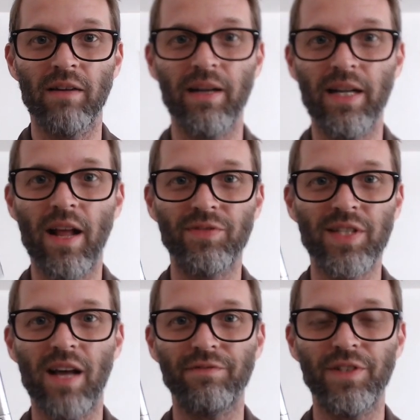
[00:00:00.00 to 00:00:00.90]
I read an F.
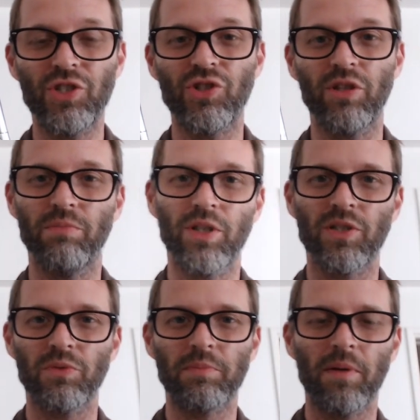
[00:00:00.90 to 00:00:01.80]
Scott Fitzgerald book
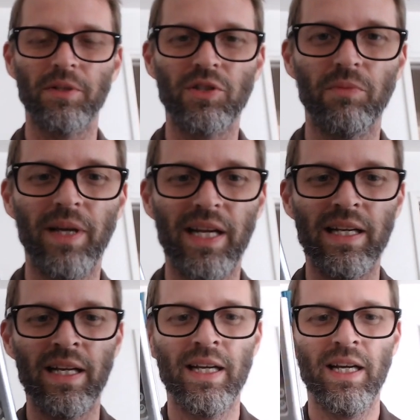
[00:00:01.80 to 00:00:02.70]
because it was public
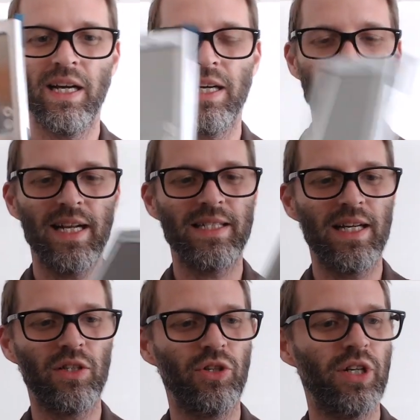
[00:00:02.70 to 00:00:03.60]
domain that I
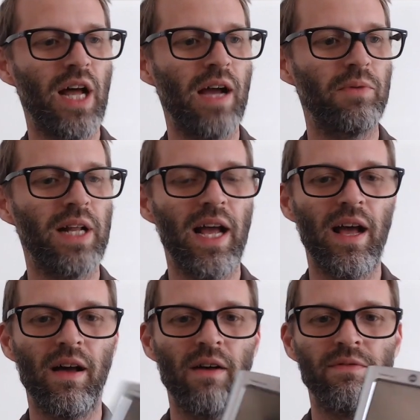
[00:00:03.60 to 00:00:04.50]
downloaded. I would
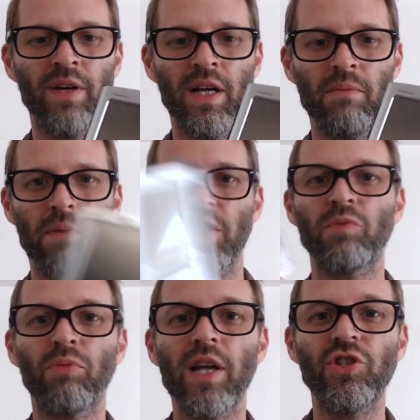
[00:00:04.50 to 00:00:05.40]
have my
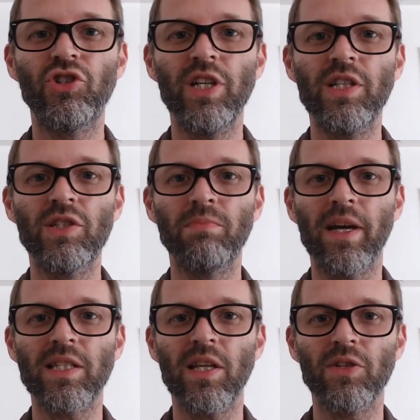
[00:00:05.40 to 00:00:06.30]
spreadsheets,
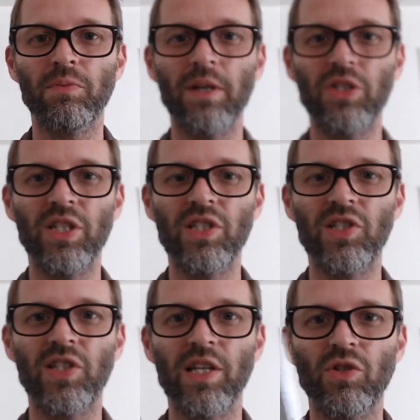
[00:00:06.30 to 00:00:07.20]
my Excel spreadsheets,
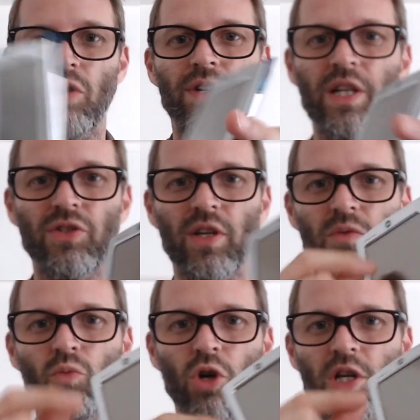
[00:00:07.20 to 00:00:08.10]
synced over here so I
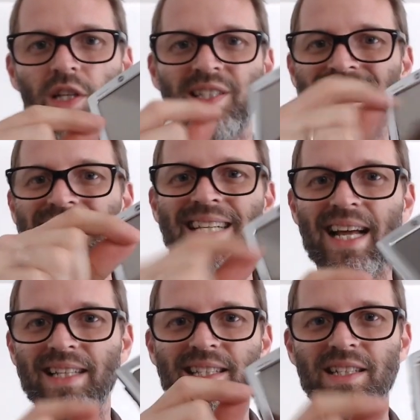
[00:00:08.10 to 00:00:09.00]
could work on
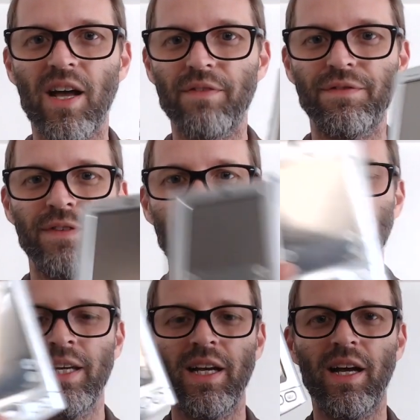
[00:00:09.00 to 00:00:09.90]
CNET stuff
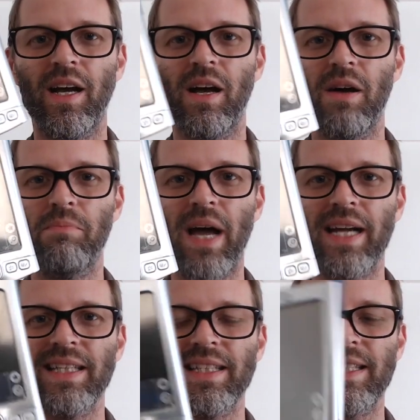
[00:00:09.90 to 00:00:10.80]

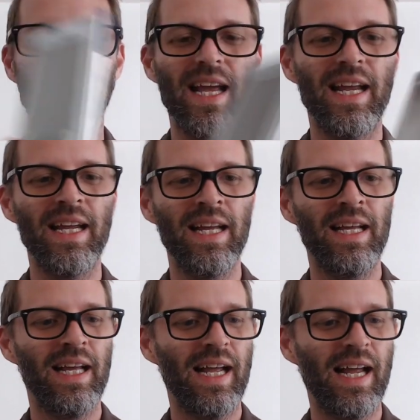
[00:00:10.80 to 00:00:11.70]
back in the day.
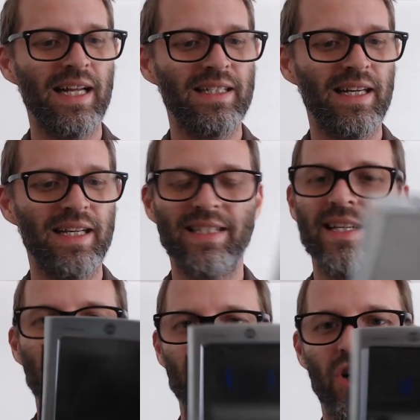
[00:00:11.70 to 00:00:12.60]
And it's
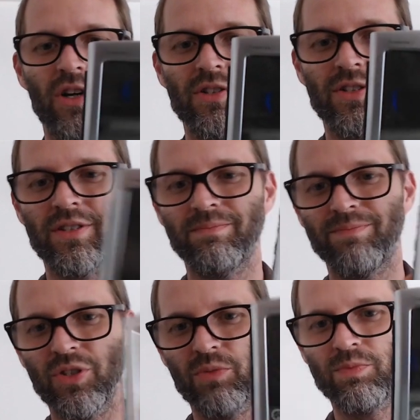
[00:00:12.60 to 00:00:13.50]
not charged.
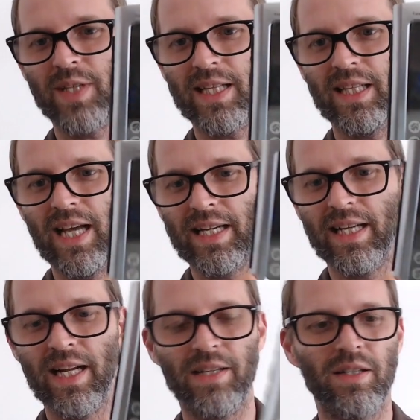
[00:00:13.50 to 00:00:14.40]
So sadly, I
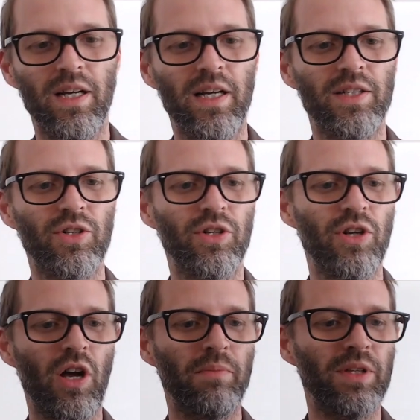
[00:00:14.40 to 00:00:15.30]
cannot turn it on.